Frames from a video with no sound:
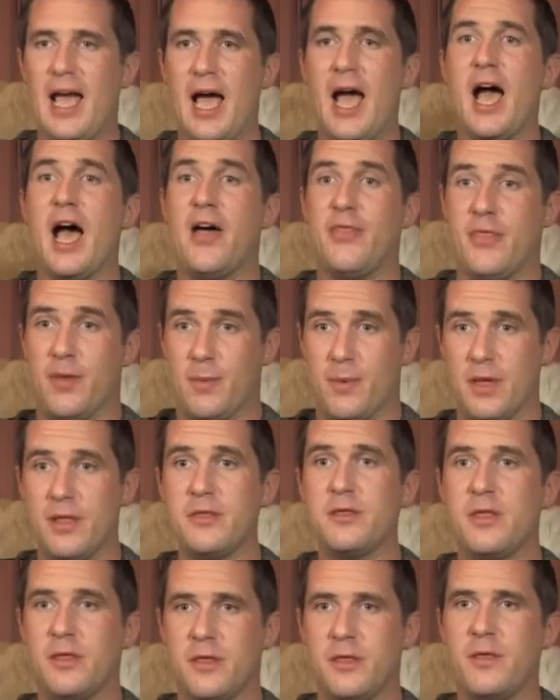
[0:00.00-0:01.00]
yeah, and the
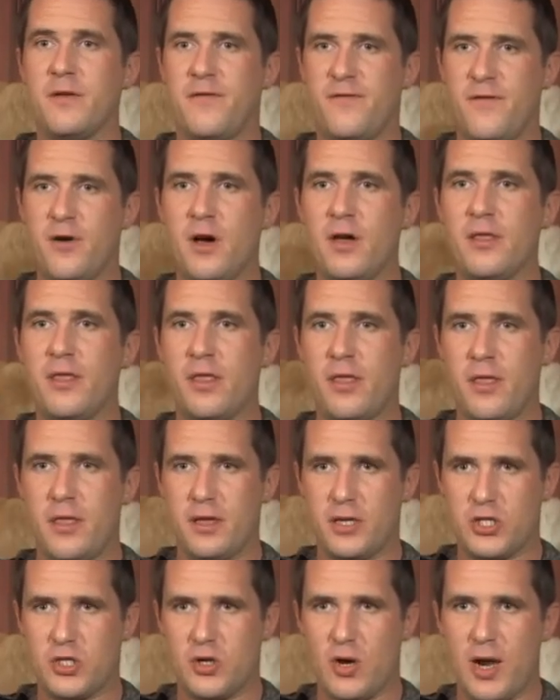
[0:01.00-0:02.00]
the further
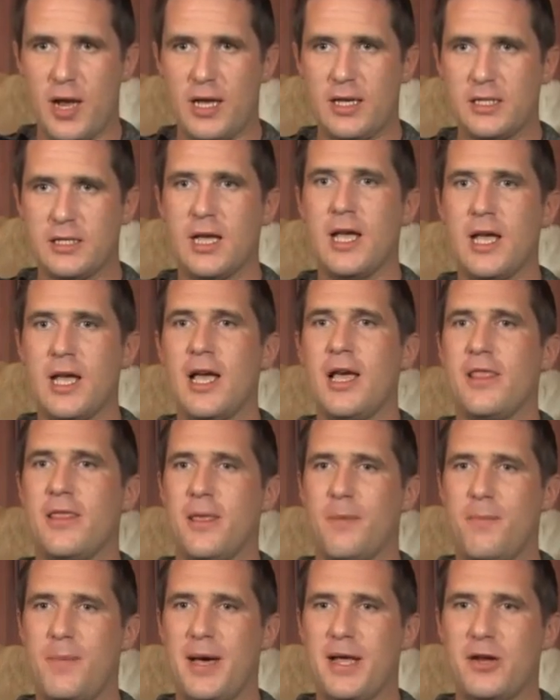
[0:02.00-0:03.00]
the stress,
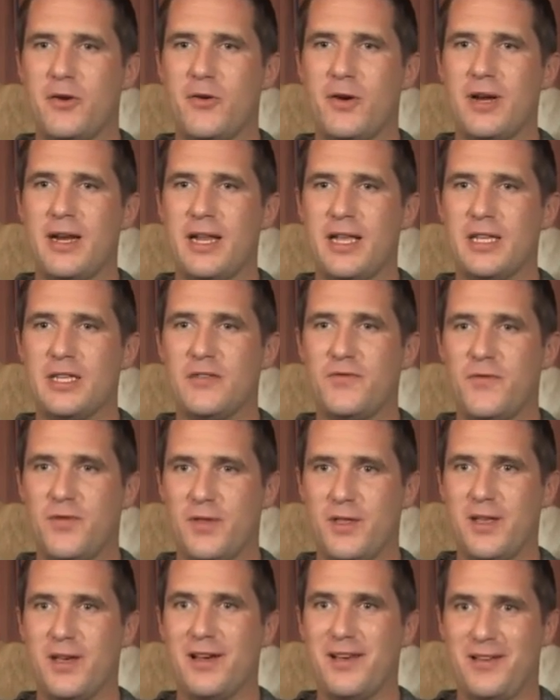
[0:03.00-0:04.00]
the better it is
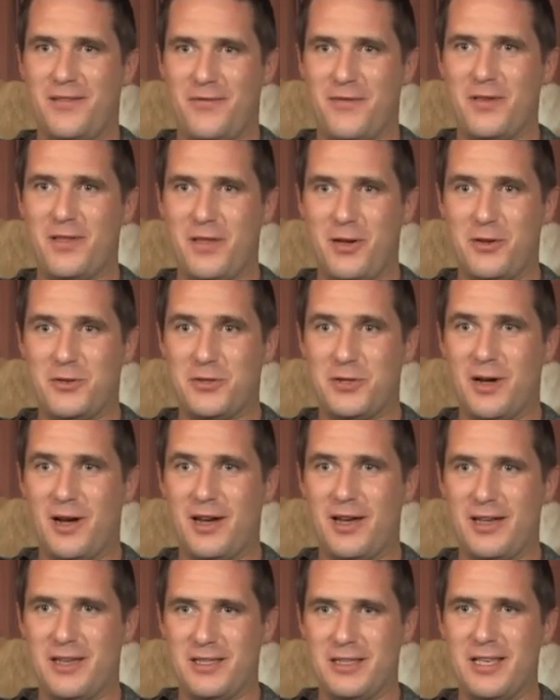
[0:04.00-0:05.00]
for the for those
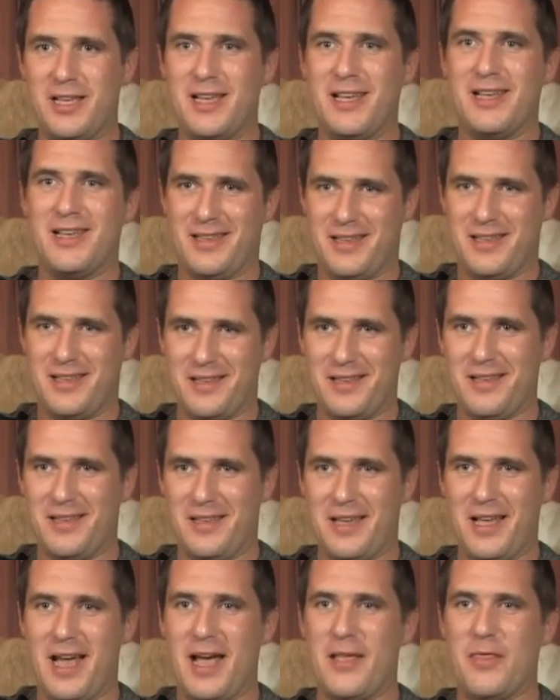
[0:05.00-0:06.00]
guys.
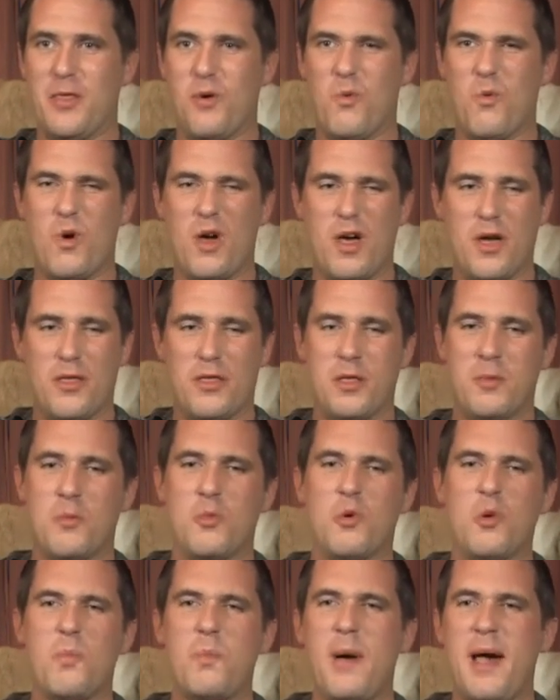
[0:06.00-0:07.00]
Yeah. And the and the
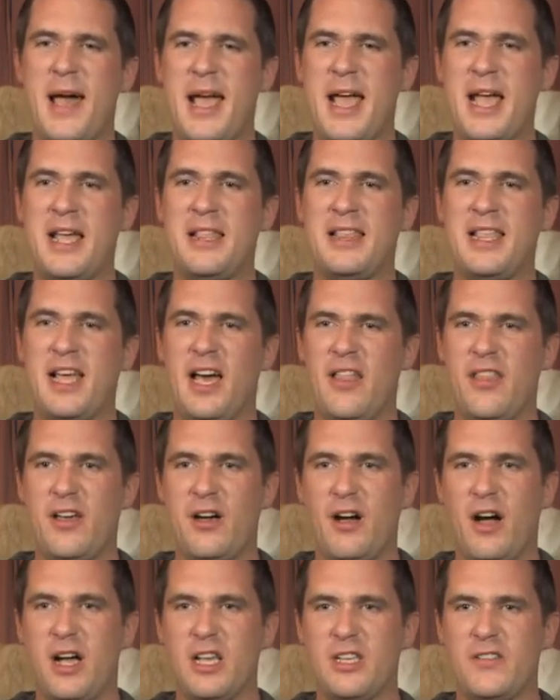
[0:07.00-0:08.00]
more pain the
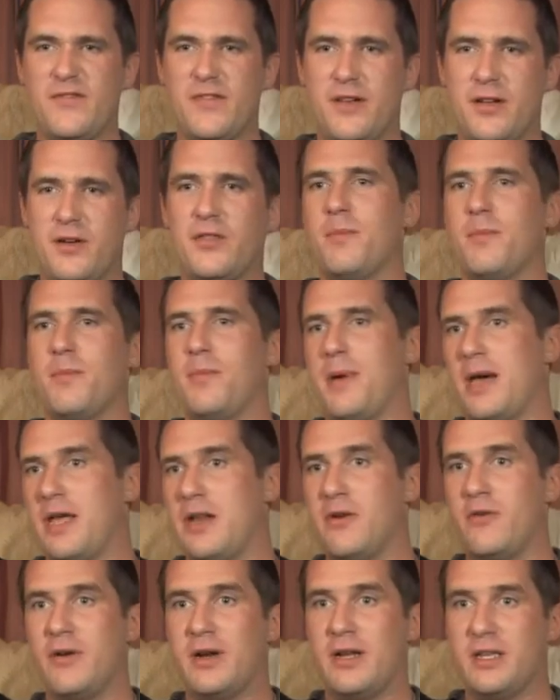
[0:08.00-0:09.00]
other guys feel, the
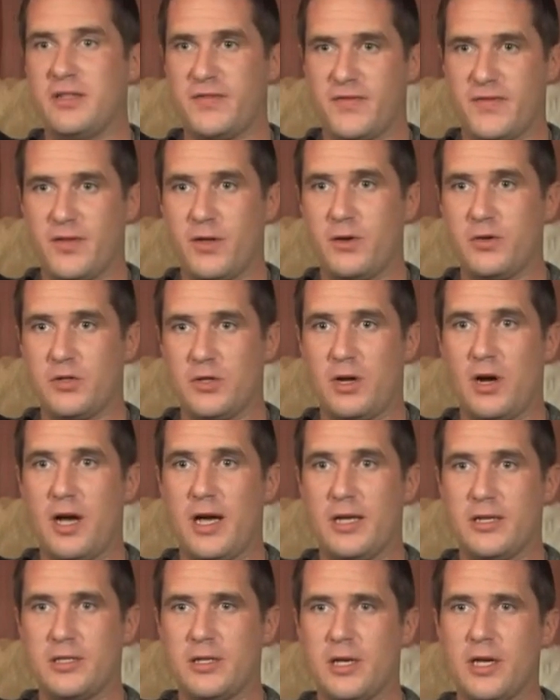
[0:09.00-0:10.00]
better it is for those
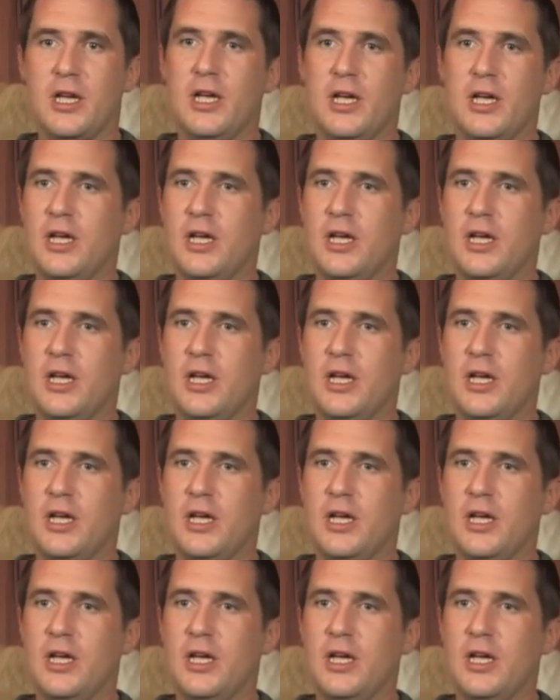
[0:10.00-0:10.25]
guys.